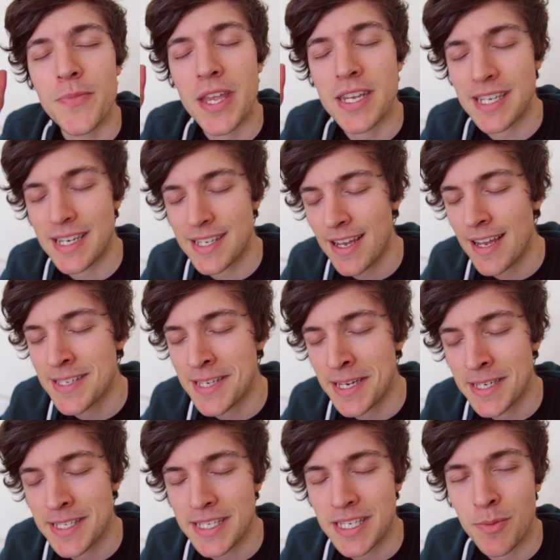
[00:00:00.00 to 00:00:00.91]
It's
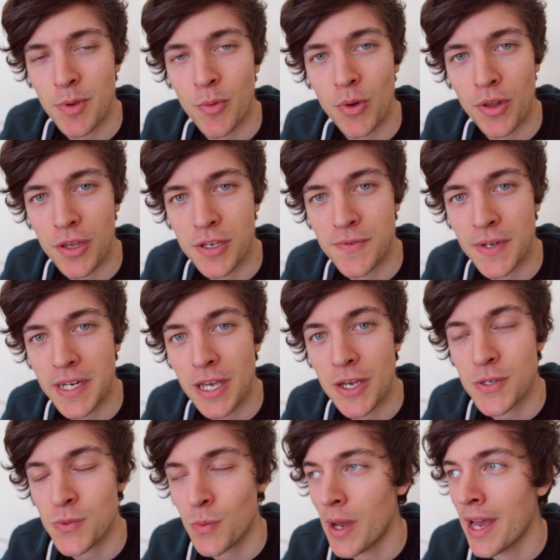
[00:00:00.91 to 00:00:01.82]
exciting because it's gonna be one of those
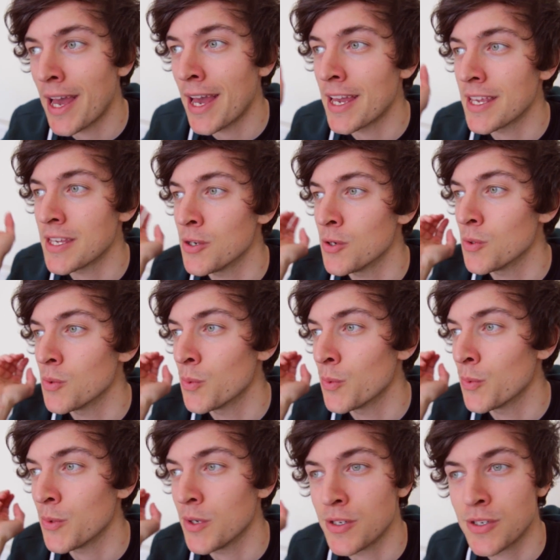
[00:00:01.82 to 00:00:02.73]
videos where
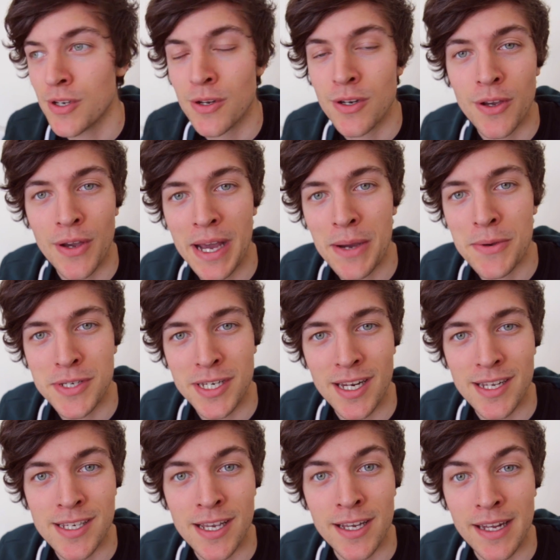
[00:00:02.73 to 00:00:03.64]
you don't know how it's
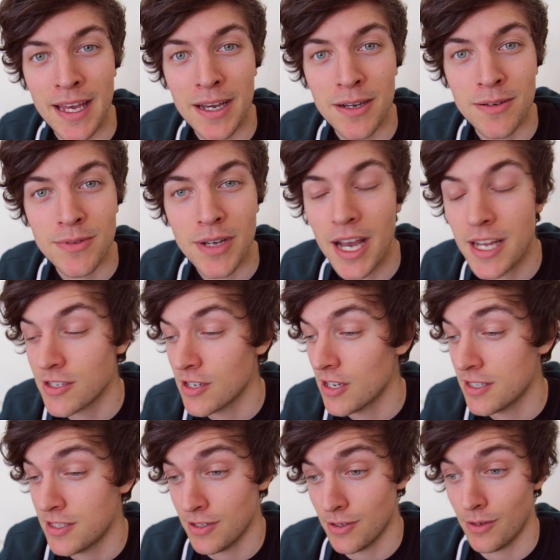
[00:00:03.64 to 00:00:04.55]
gonna turn out. I
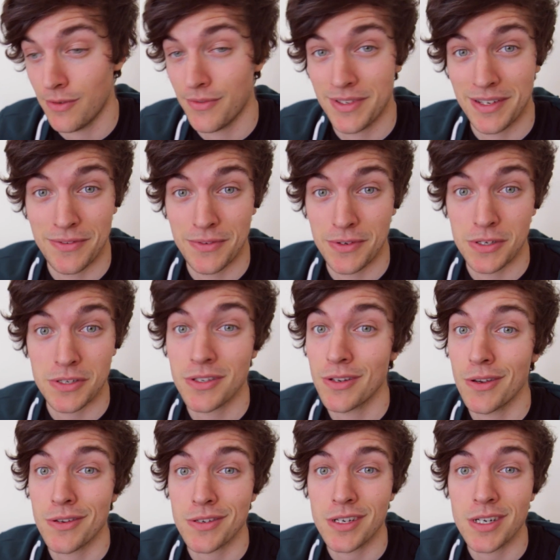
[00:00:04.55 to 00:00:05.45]
don't even know if
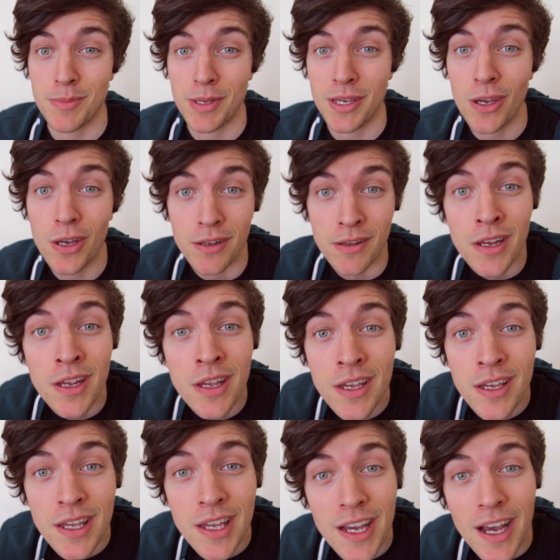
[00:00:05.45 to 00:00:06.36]
it's gonna be good.
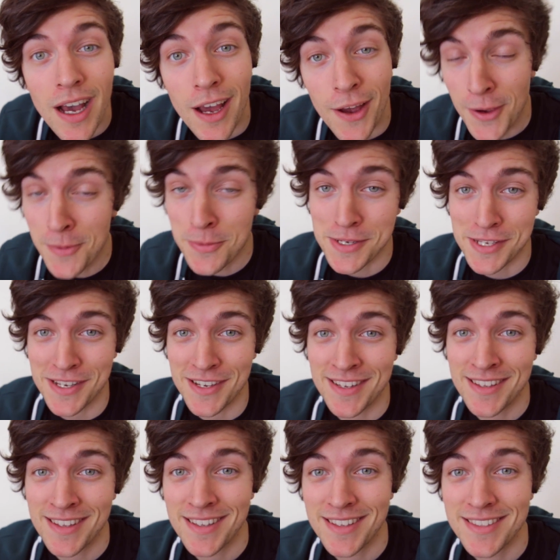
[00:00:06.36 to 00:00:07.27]
I hope it's
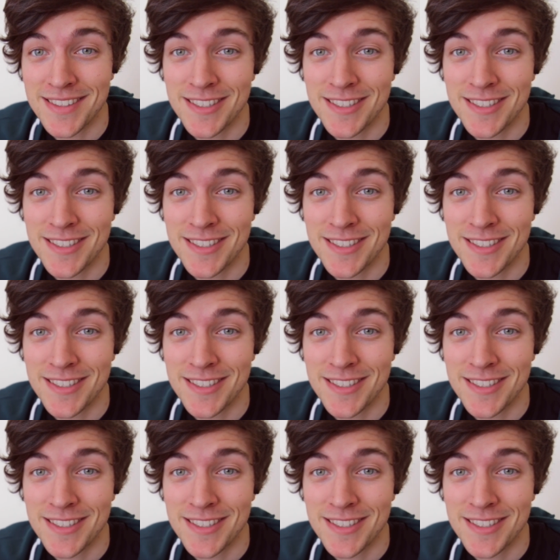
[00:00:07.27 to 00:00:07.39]
good.